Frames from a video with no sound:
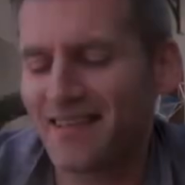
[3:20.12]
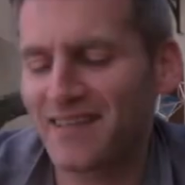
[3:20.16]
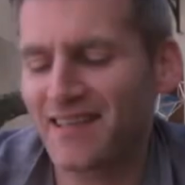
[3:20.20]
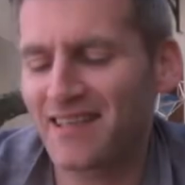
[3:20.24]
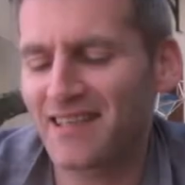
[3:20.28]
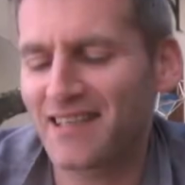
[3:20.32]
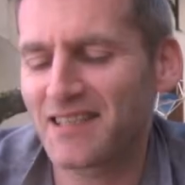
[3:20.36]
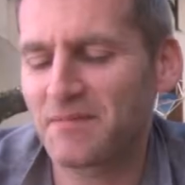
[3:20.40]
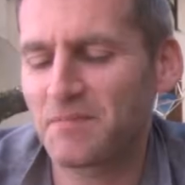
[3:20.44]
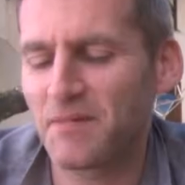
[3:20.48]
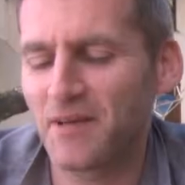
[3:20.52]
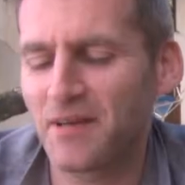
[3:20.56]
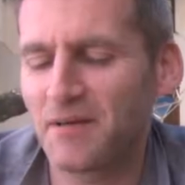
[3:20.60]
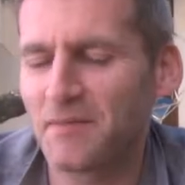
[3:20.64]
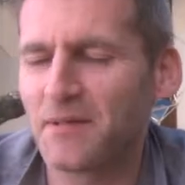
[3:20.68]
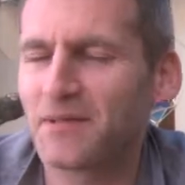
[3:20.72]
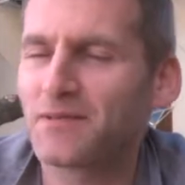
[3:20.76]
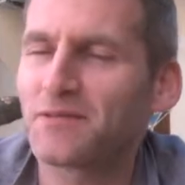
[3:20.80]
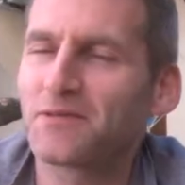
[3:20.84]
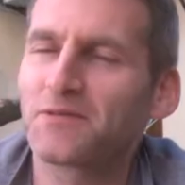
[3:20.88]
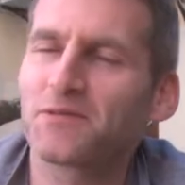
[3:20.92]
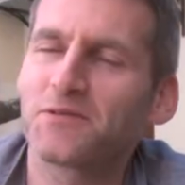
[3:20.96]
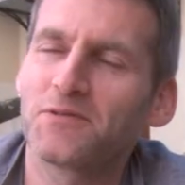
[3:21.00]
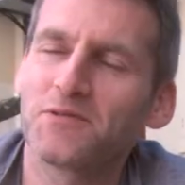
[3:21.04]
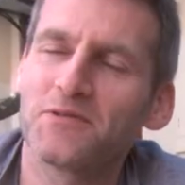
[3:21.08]
an
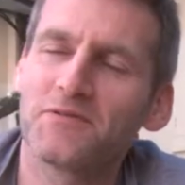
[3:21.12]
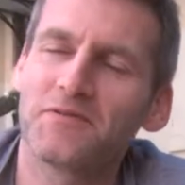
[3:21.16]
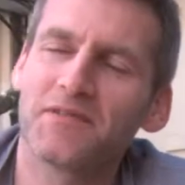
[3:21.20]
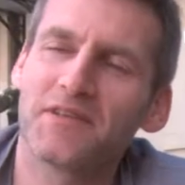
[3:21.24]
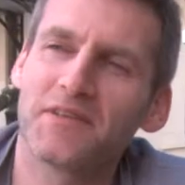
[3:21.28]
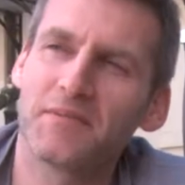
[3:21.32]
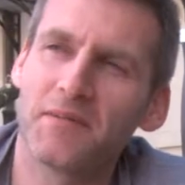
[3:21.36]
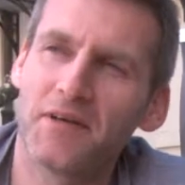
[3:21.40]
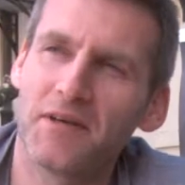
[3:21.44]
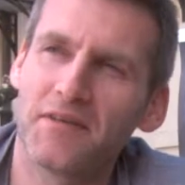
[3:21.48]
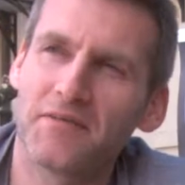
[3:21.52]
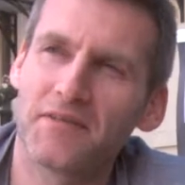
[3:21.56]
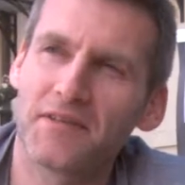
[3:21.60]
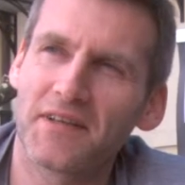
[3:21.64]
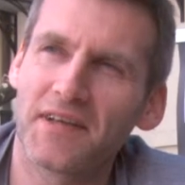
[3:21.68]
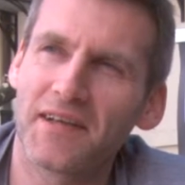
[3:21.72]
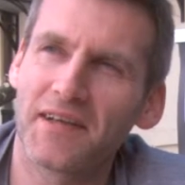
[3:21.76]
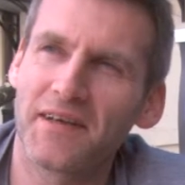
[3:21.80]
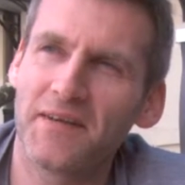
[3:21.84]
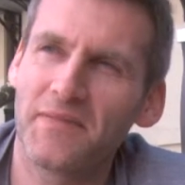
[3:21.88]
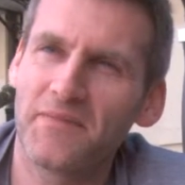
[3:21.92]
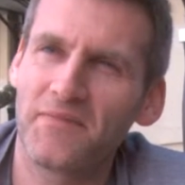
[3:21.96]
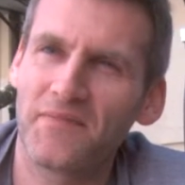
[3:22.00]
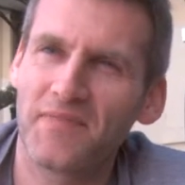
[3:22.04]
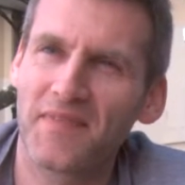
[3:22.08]
experimental short film over
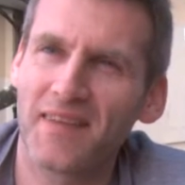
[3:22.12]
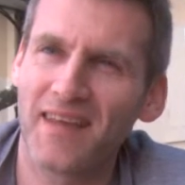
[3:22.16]
there.